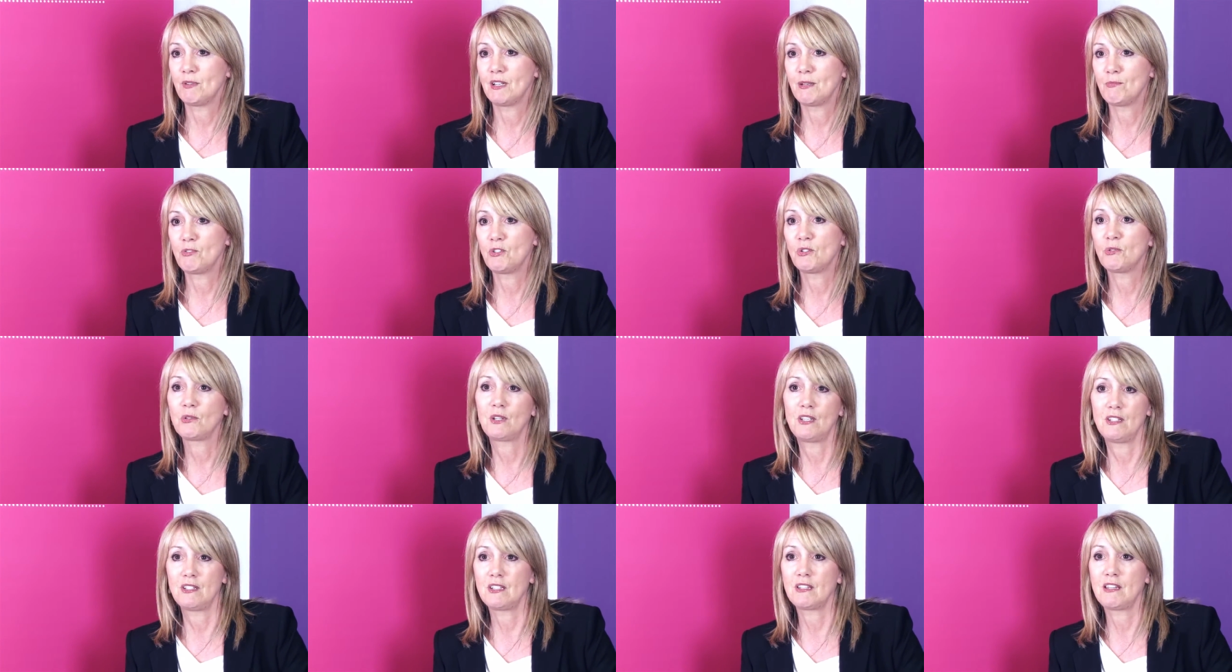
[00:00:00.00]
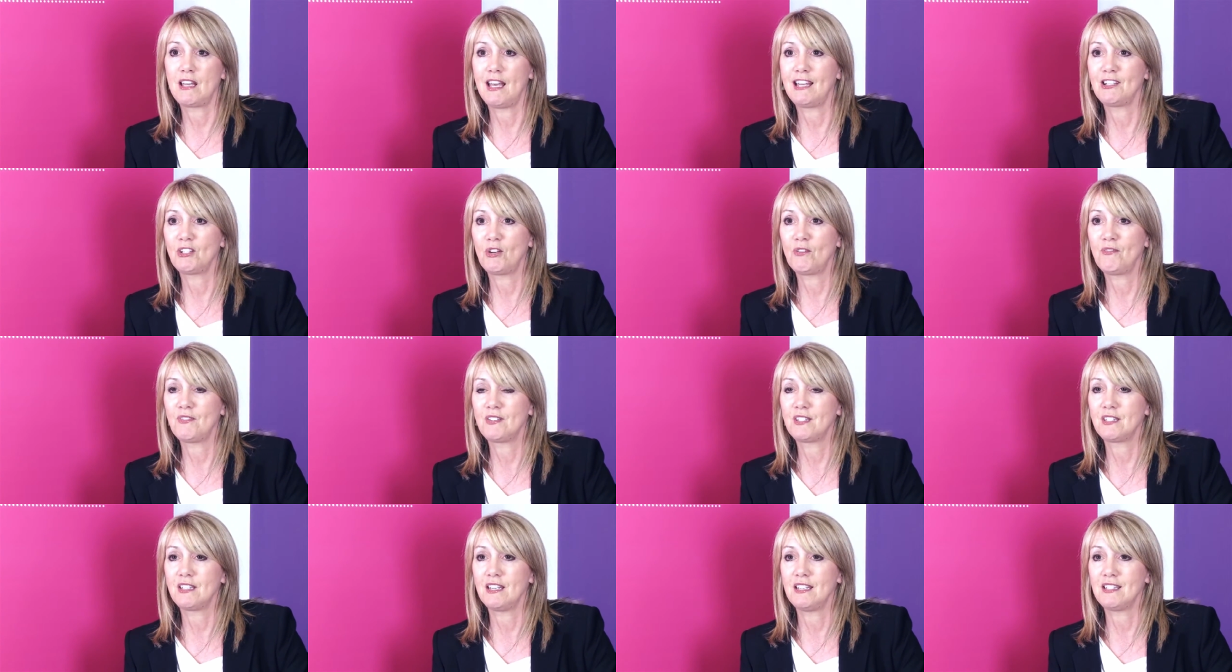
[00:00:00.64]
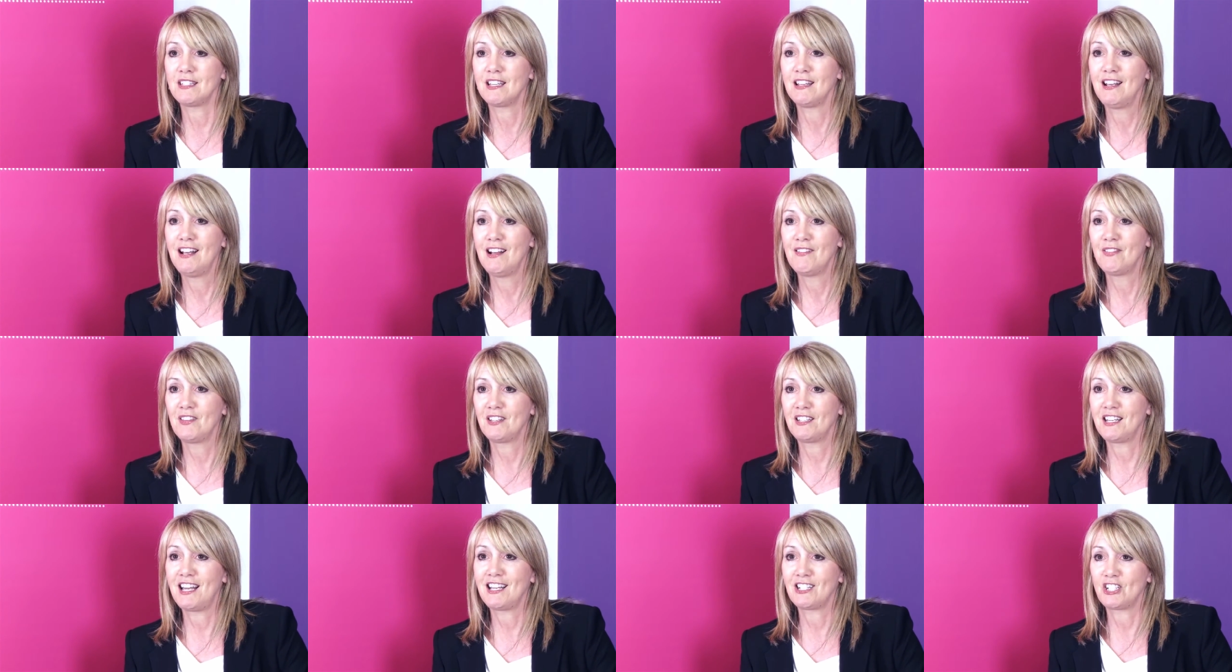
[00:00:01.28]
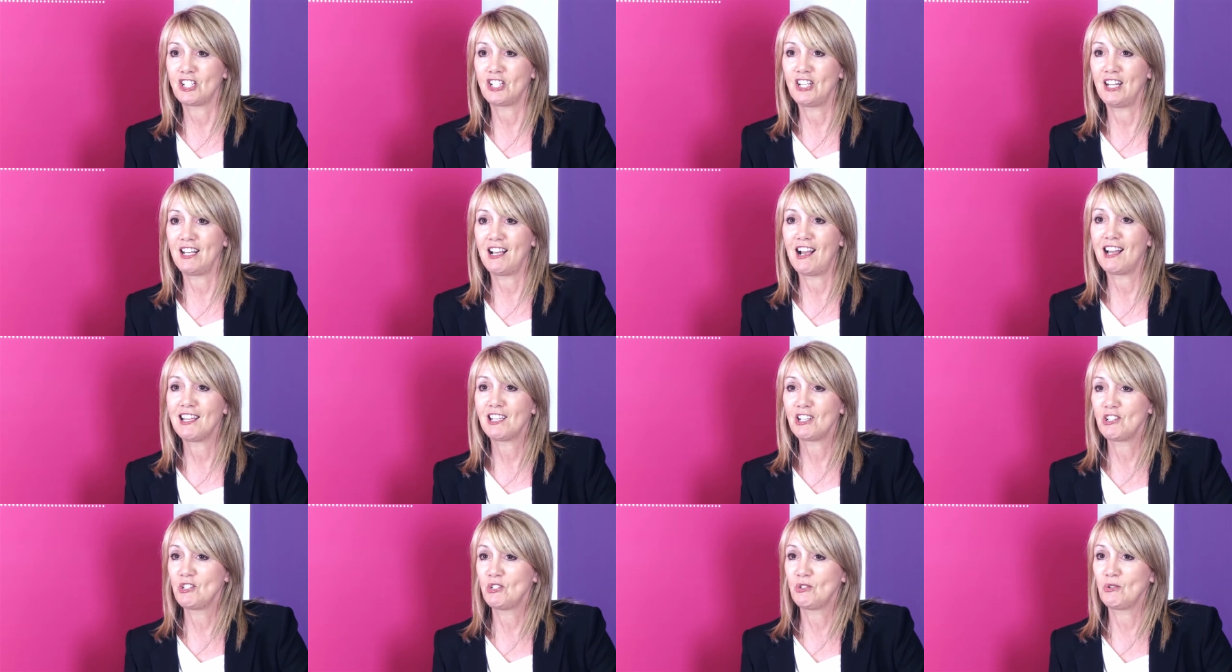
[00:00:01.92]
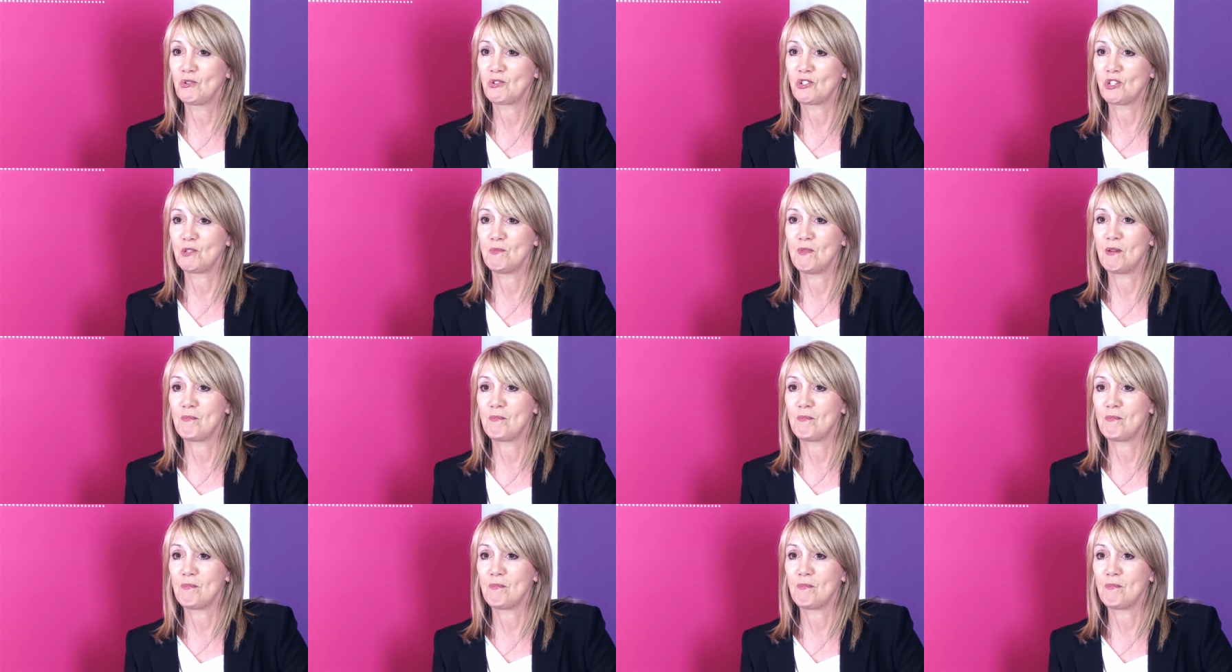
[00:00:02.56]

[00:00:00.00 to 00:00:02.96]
when I'm talking to the head offices, that actually I can talk to them